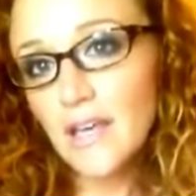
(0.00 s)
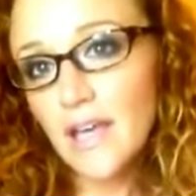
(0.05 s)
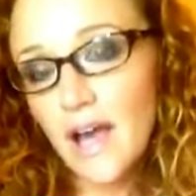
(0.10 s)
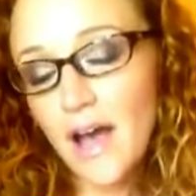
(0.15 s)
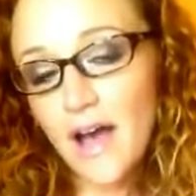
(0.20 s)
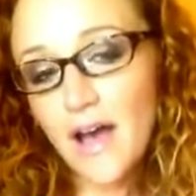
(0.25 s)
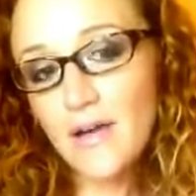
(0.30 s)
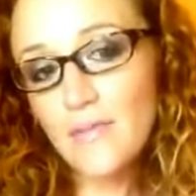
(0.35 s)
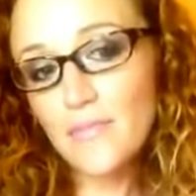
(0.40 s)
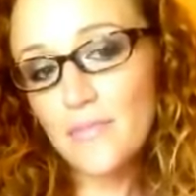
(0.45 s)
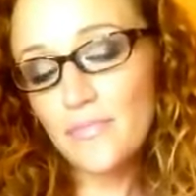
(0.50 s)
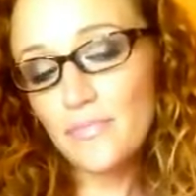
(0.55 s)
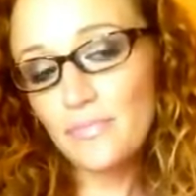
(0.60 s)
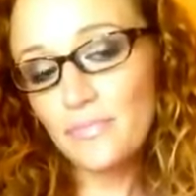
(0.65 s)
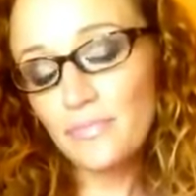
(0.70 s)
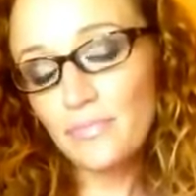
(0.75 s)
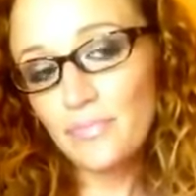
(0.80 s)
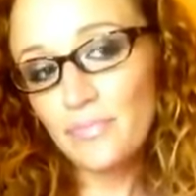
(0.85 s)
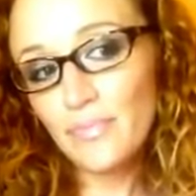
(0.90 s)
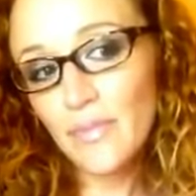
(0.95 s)

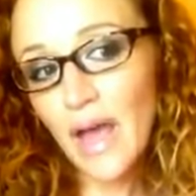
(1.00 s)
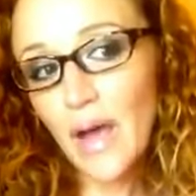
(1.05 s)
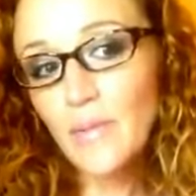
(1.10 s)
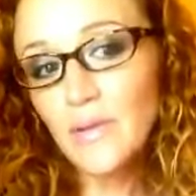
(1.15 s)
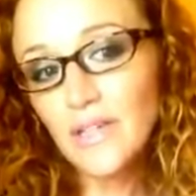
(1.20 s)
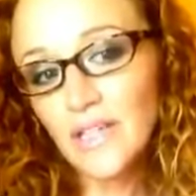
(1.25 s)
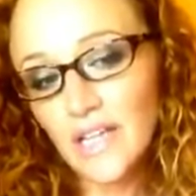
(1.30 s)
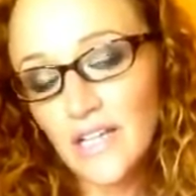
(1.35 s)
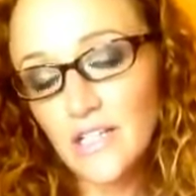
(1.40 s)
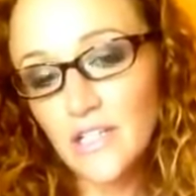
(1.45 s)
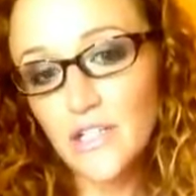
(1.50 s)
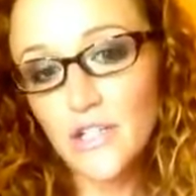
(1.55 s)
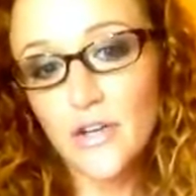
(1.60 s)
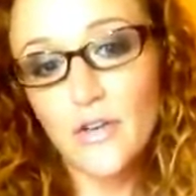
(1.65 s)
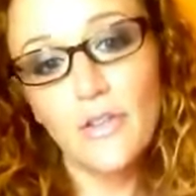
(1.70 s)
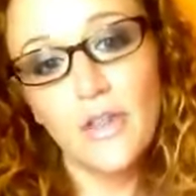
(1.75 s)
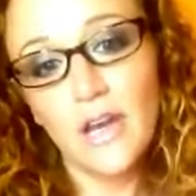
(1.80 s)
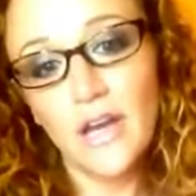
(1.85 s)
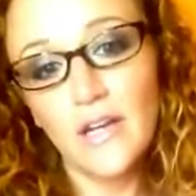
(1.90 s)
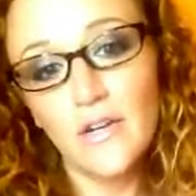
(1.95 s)
I would like to
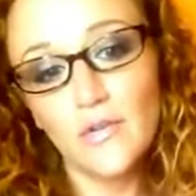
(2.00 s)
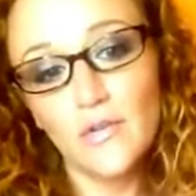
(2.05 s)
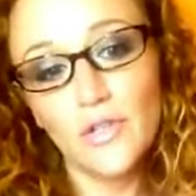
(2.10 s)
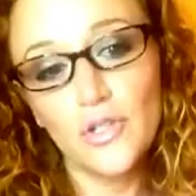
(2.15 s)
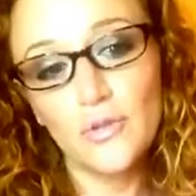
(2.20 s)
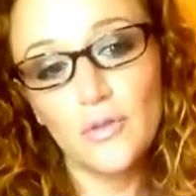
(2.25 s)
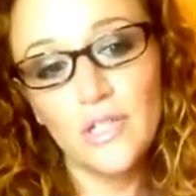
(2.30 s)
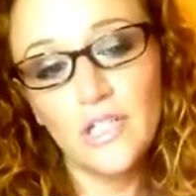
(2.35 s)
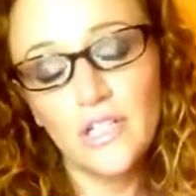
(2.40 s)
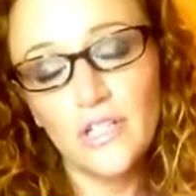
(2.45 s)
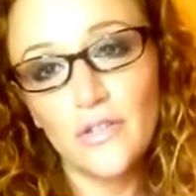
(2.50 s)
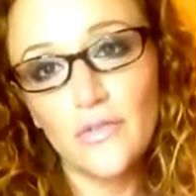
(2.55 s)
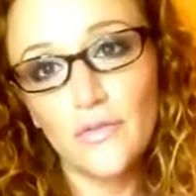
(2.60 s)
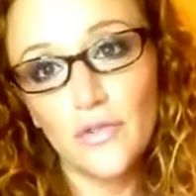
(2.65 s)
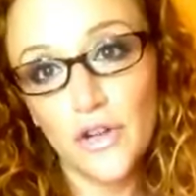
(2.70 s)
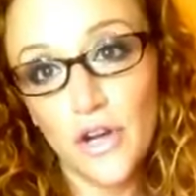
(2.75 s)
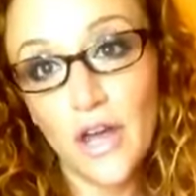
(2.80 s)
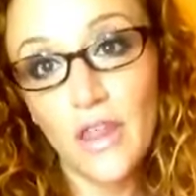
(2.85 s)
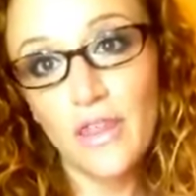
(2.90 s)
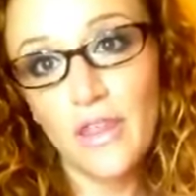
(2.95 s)
know that I don't do it just
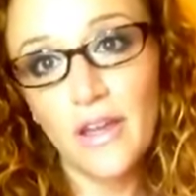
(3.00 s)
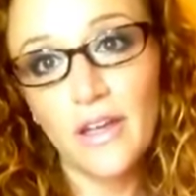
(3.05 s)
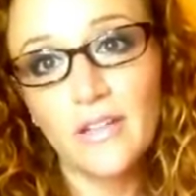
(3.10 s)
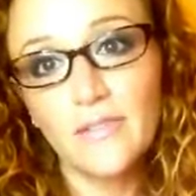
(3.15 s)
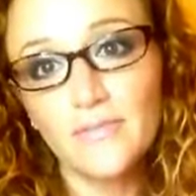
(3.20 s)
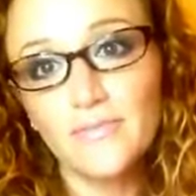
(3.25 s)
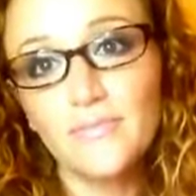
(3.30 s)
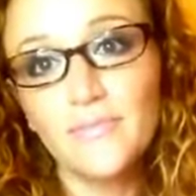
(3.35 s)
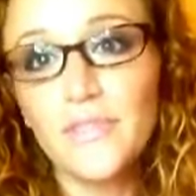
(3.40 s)
for nothing.